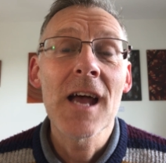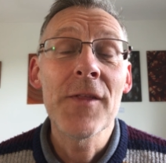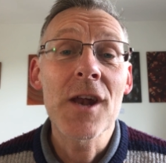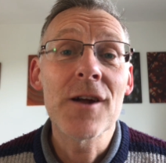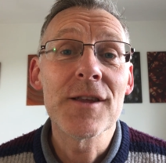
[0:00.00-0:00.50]

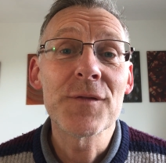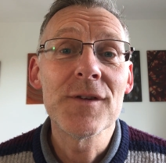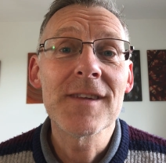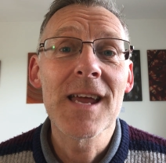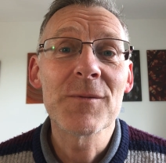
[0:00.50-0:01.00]
And there are
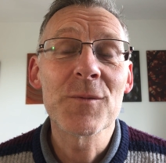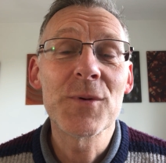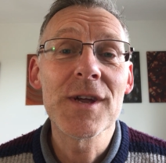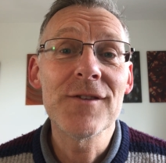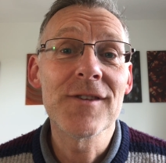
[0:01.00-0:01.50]
different types of
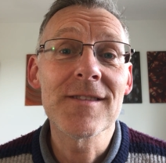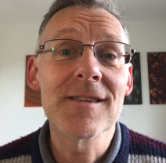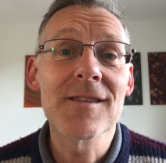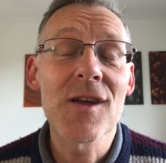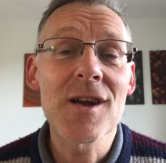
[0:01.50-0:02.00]
prayer, just
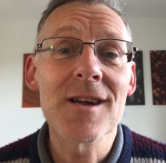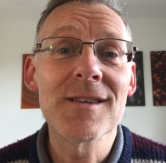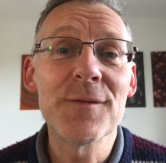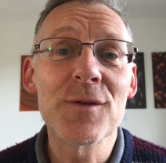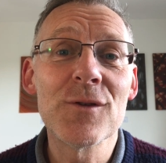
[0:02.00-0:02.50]
as there are
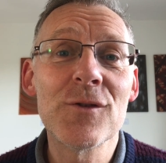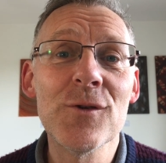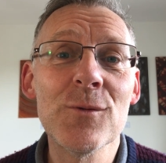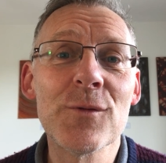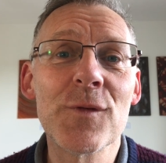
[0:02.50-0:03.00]
different
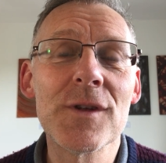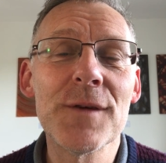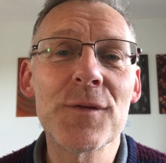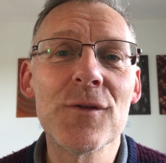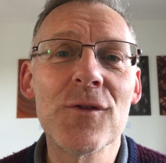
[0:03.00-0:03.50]
tools for
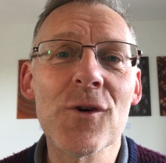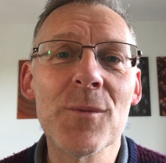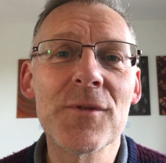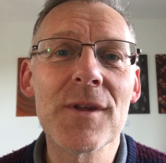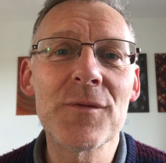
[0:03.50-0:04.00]
different
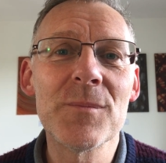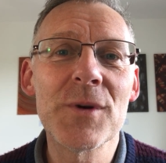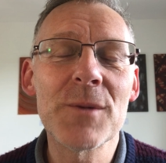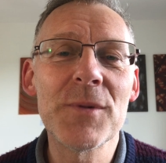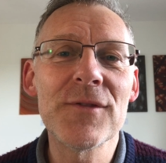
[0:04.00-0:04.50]
jobs, different
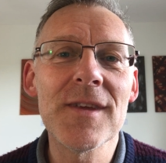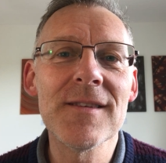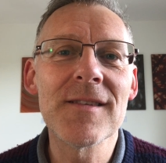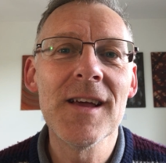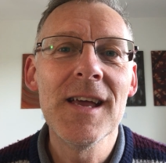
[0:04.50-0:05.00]

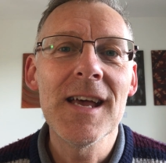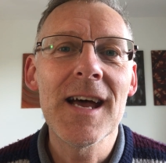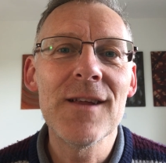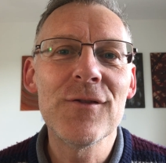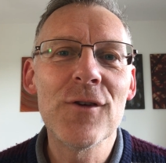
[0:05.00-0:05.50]
purposes,
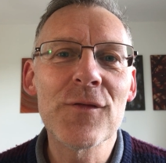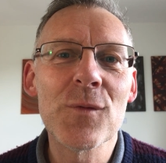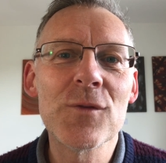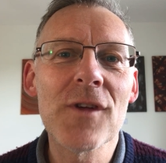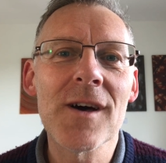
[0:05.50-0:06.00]
and it's
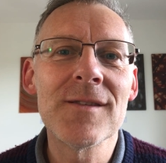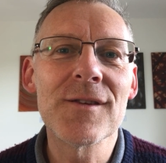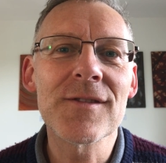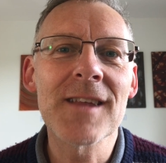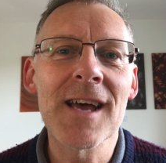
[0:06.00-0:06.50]
useful to
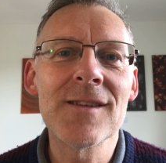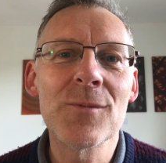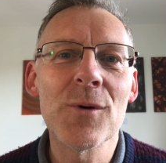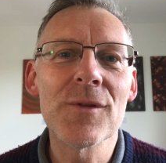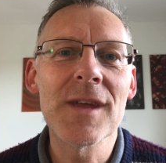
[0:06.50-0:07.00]

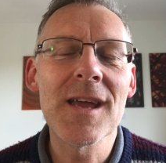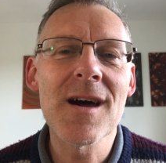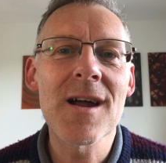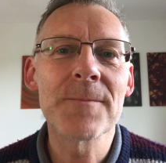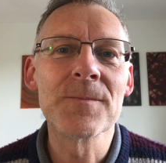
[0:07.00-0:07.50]
understand what they
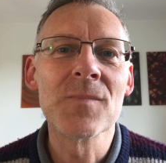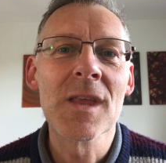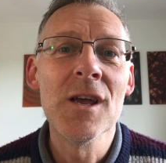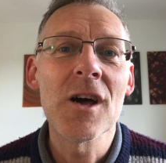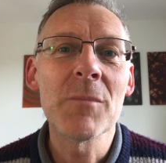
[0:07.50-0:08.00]
are.
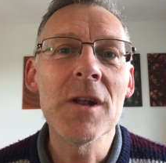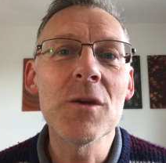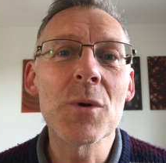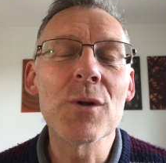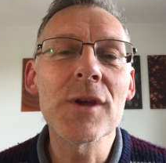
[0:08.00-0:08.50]
On
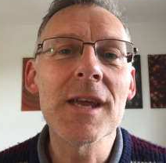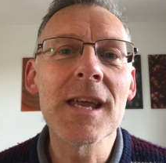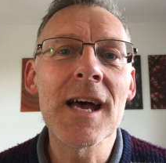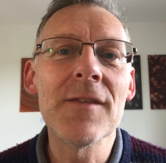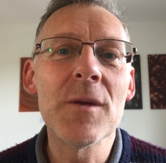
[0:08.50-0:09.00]
Monday, we're
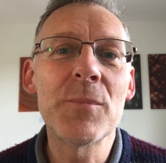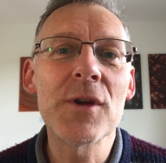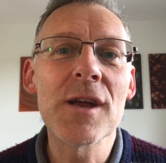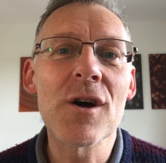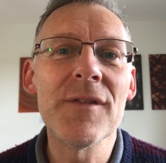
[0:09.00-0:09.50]
looking at the
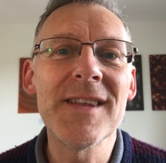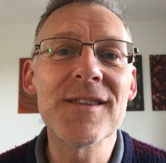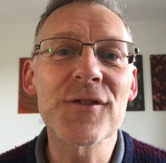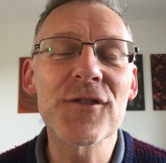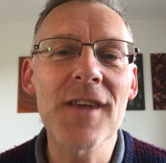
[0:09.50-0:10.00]
prayer of
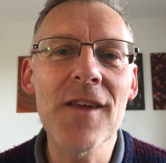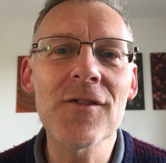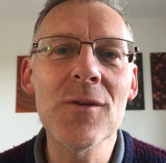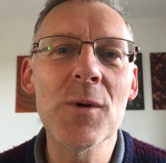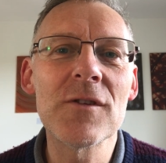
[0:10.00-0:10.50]

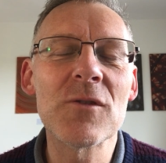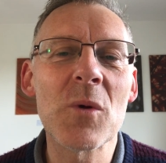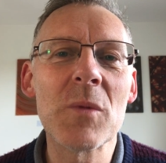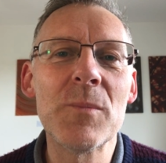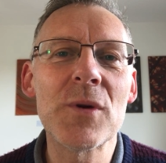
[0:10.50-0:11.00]
intercession, which is
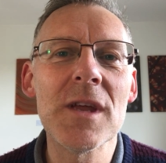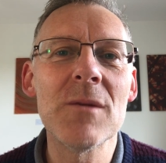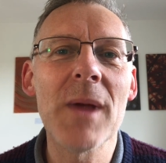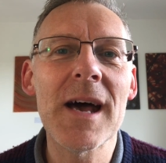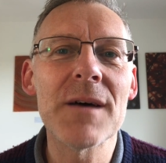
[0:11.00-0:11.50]
when we pray
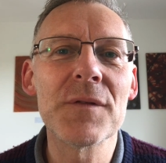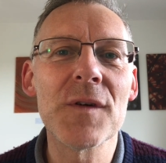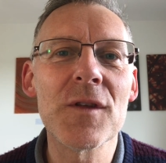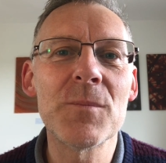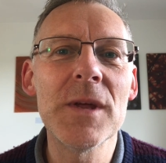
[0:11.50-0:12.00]
in behalf of
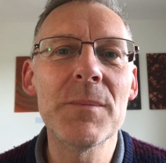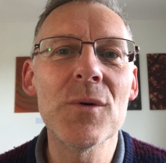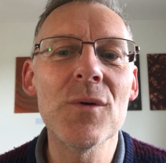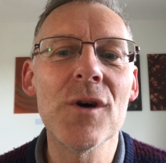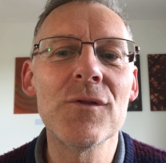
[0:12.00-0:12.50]
other
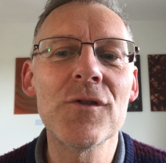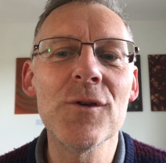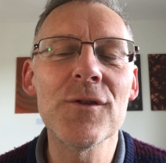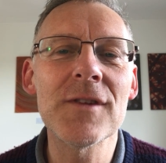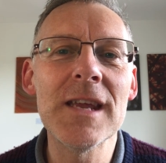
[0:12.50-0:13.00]
people. On
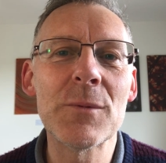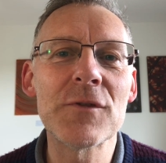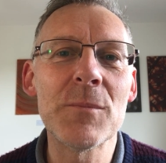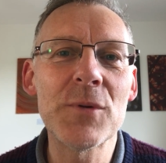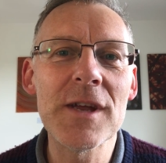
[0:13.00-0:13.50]
Tuesday, it
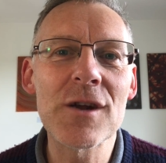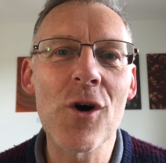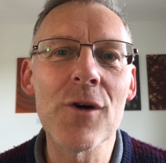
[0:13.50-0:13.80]
was the prayer